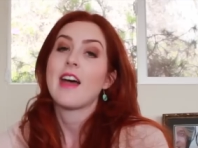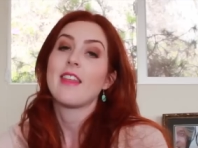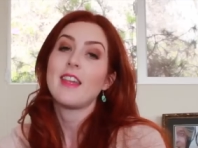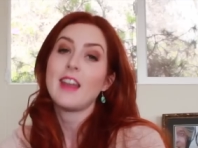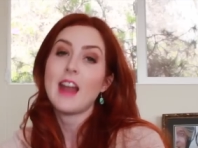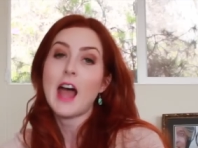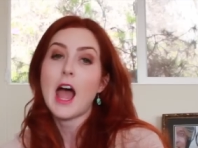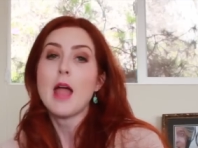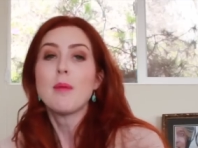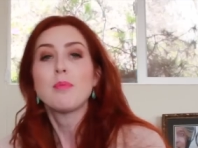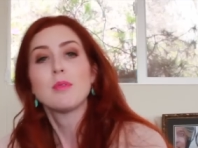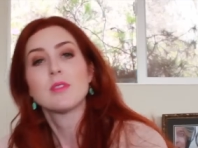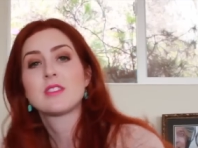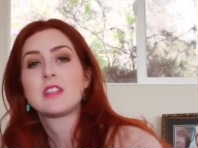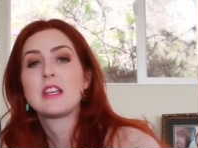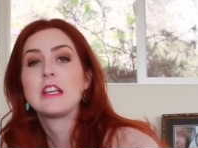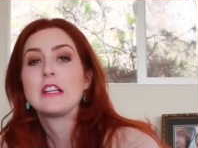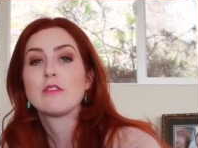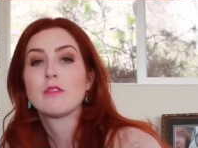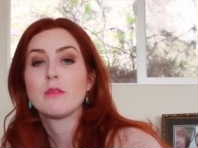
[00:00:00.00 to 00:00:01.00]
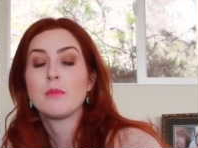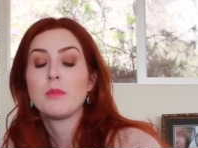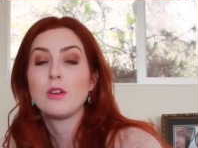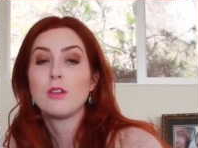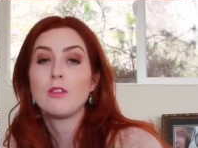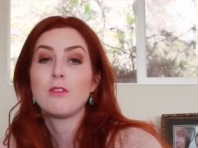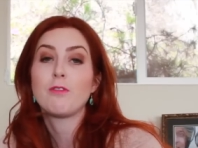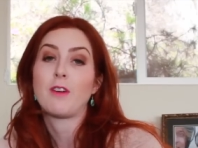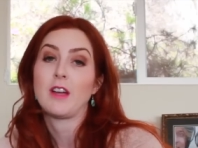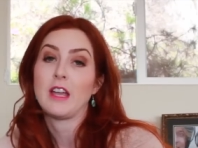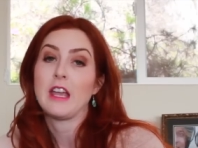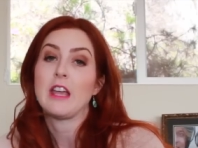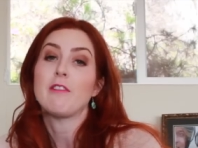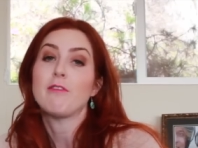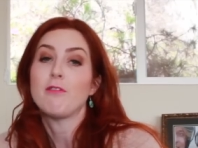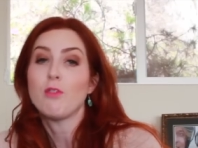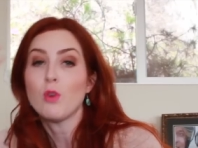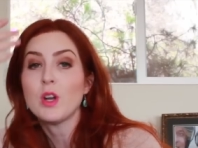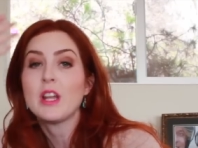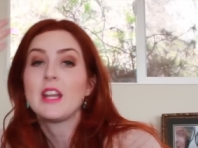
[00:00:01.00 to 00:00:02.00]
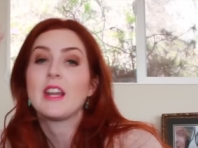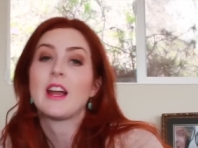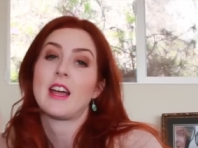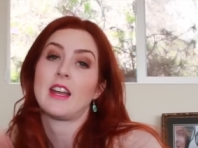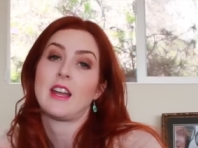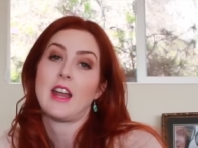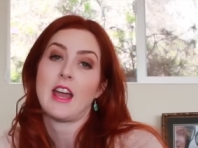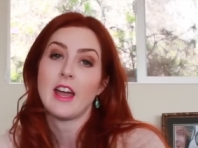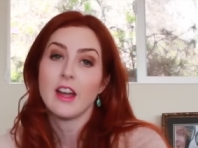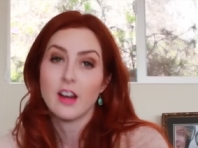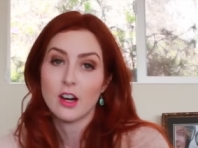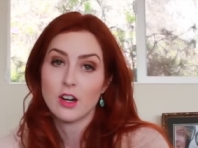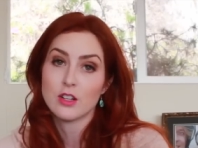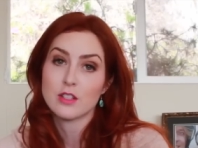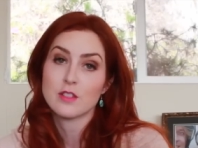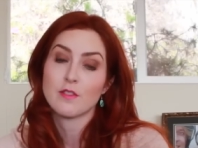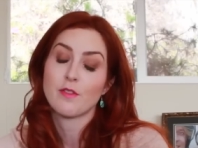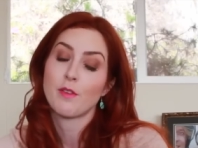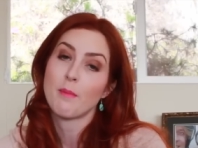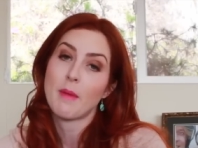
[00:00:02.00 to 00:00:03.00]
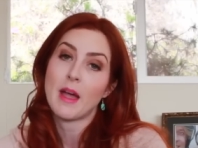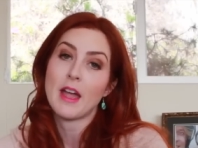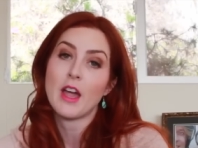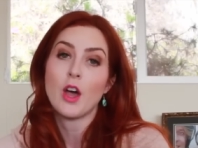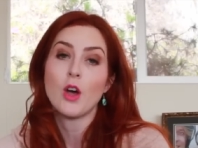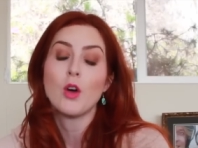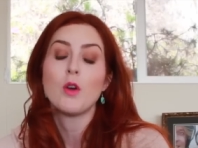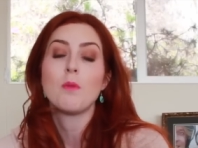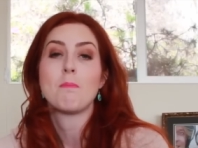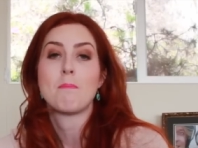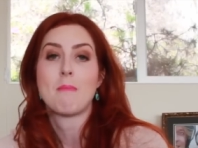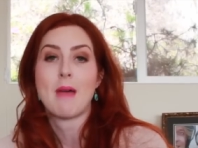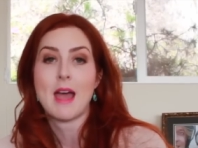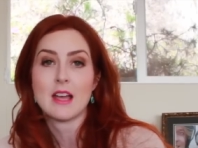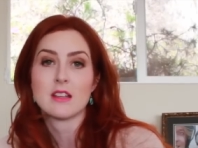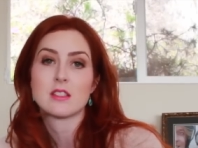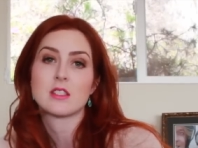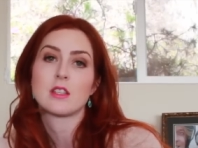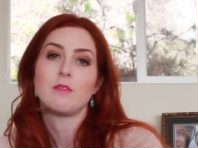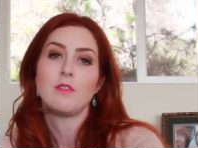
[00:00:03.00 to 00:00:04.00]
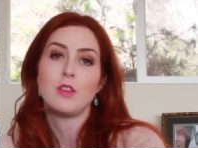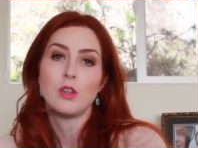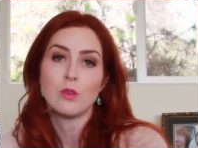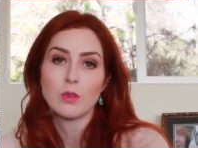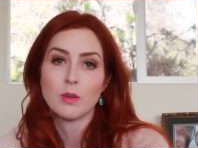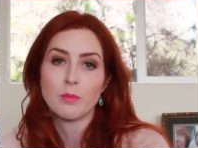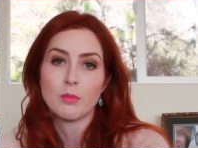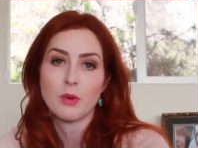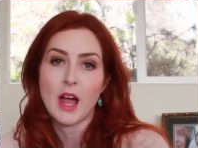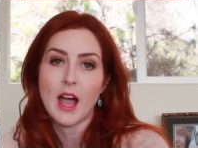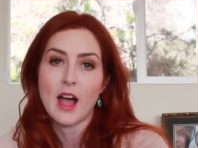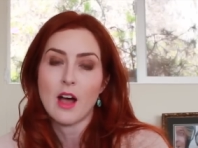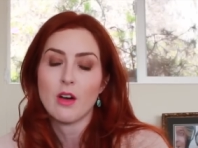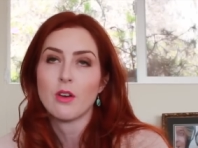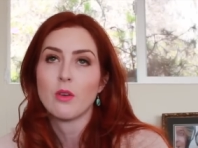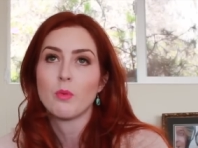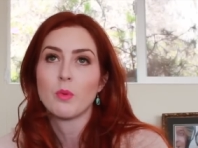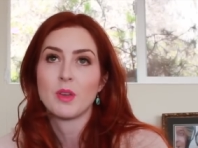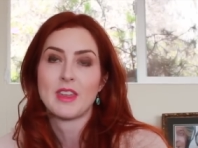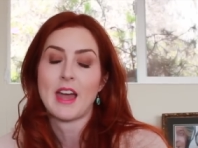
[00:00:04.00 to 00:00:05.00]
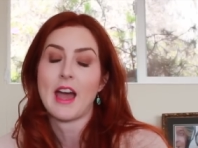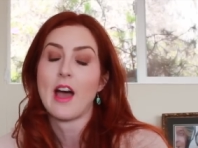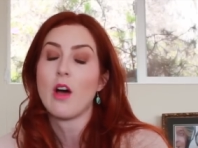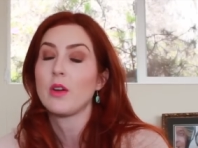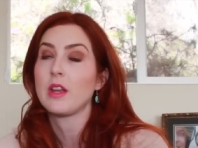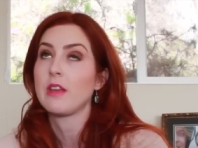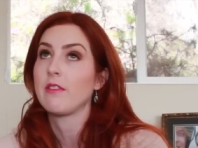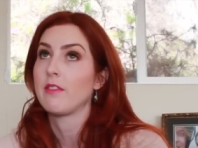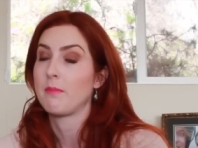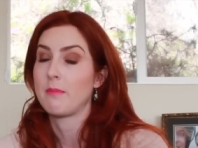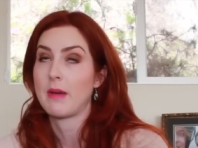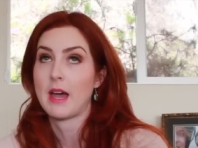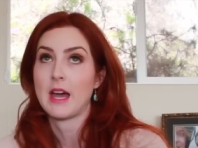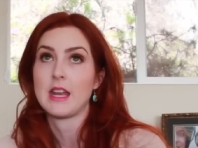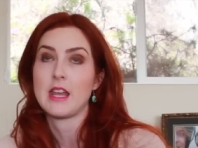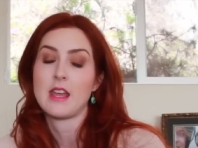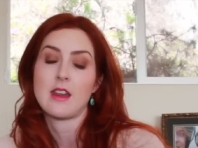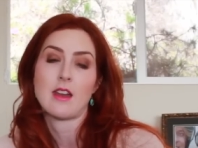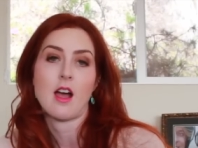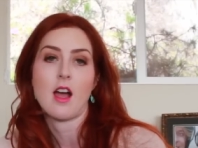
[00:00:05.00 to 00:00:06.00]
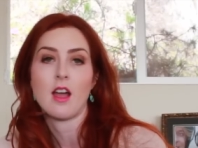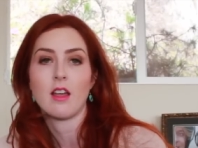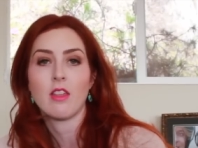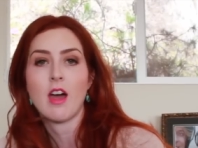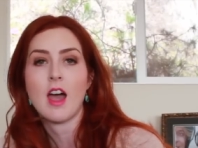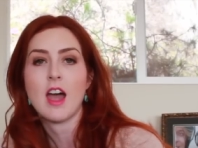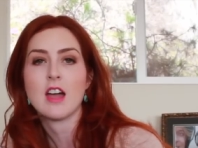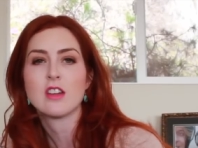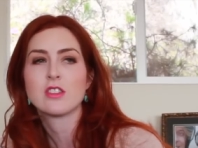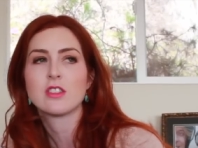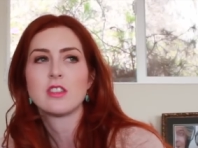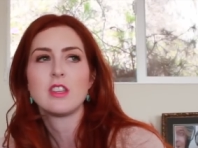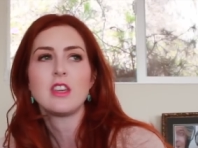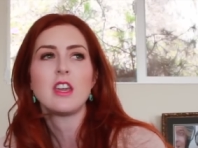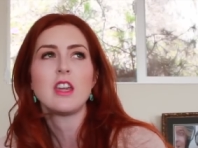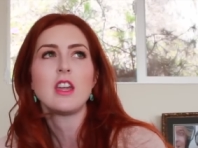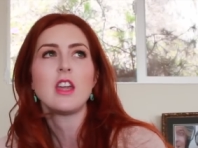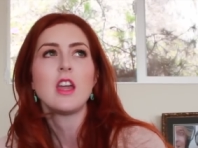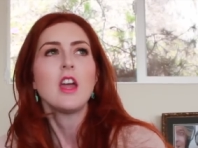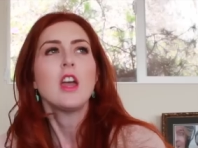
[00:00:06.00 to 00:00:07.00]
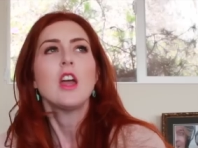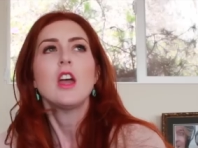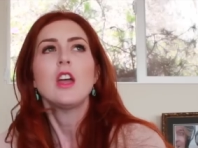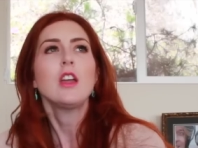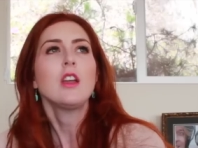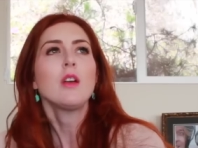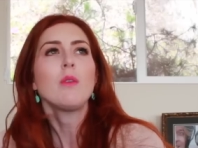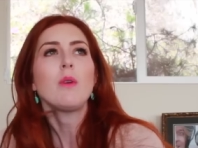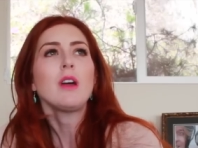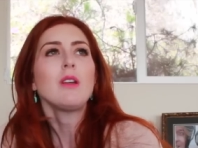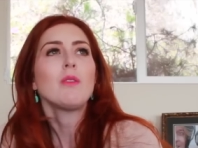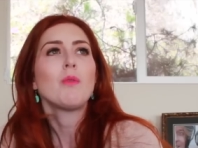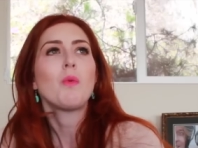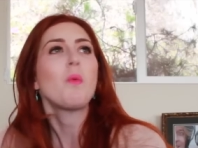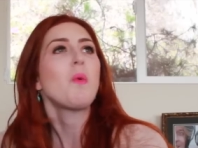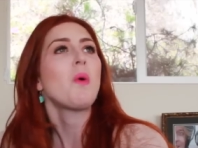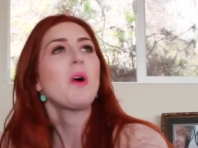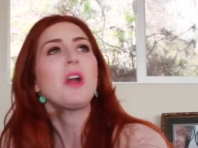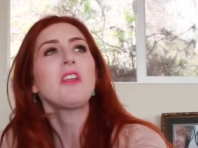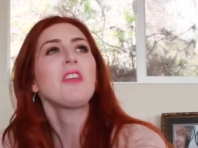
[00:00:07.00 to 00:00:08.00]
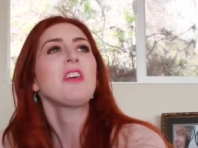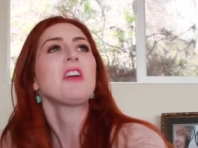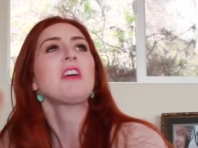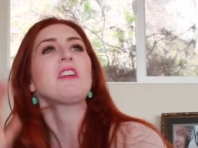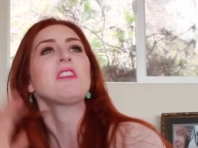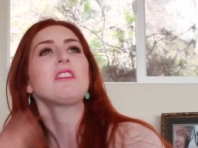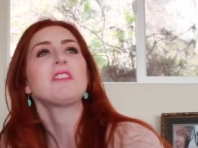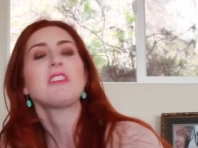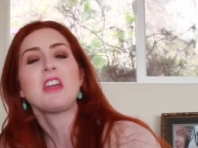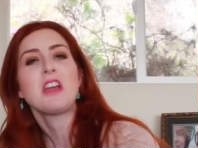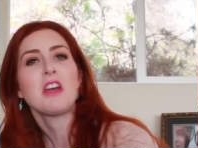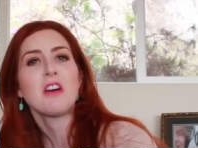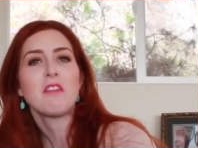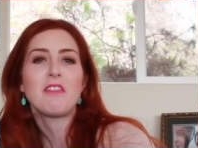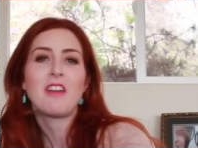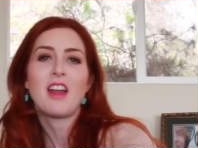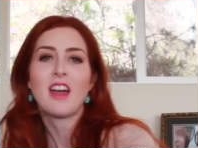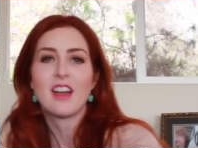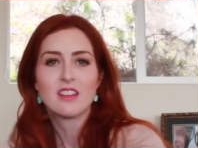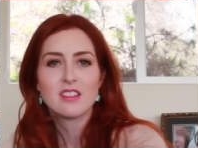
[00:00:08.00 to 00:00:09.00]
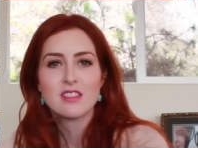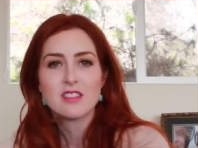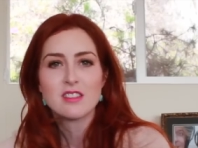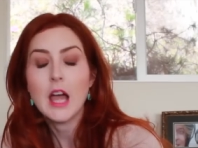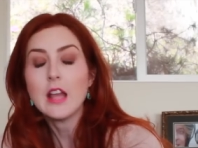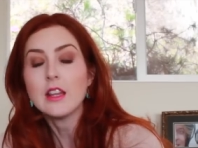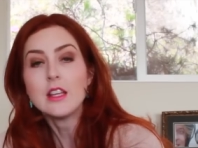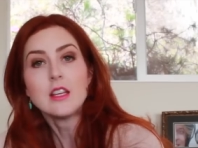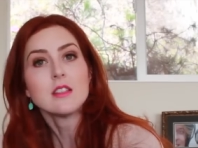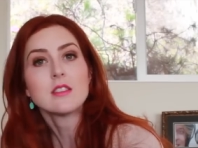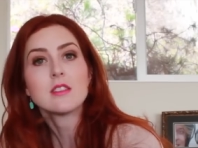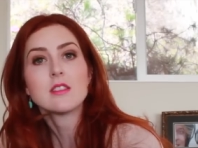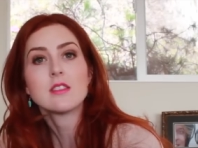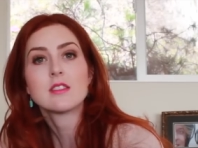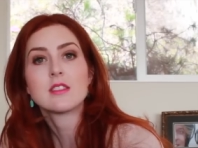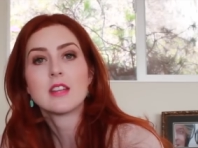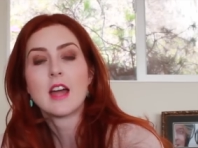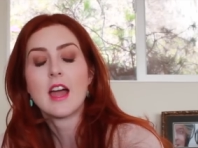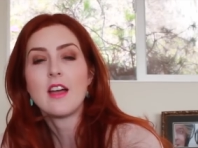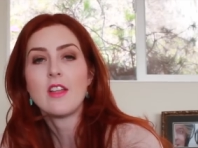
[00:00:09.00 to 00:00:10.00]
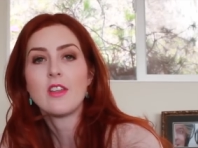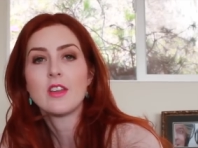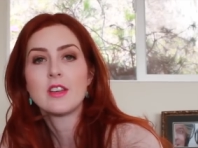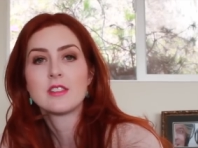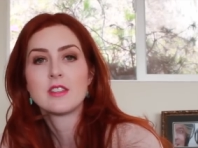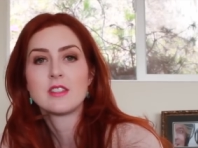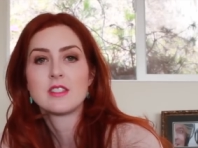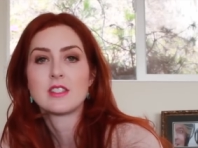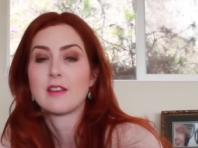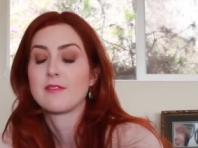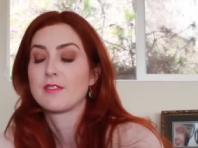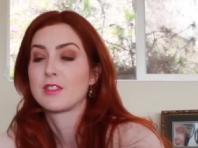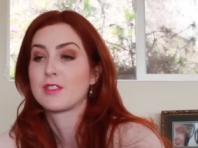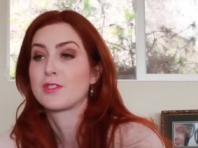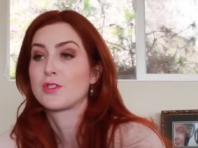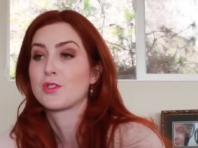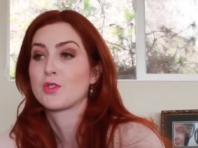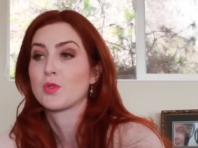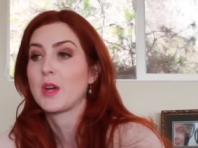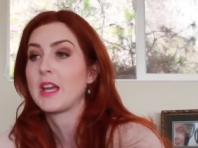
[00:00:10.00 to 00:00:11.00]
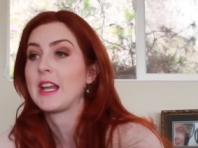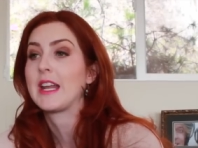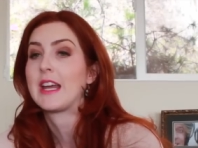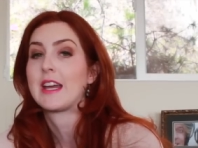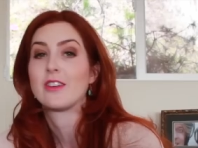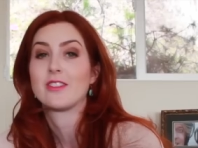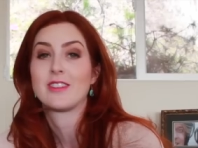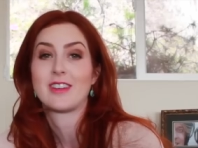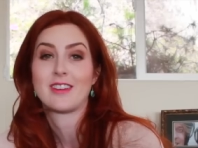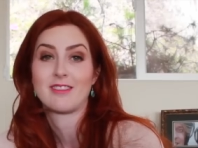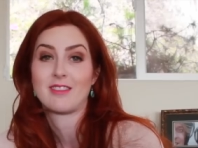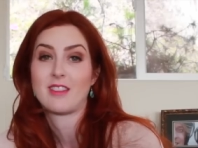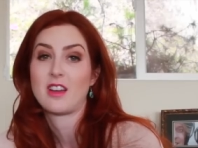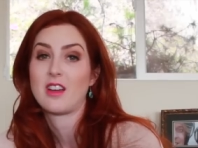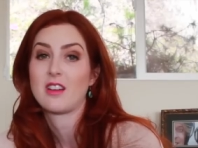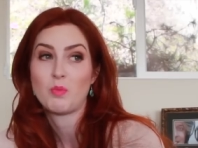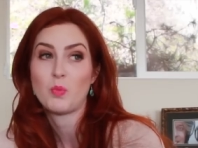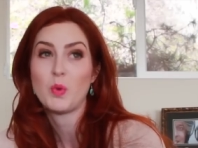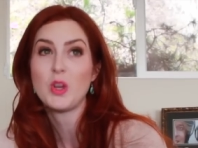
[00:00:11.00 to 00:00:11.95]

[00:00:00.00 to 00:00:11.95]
And then I proceed to remove 49 hairs from my own massive unibrow without even batting an eyelash, thinking, you know what, what are they gonna think of next? At least the style isn't to have straight hair down there.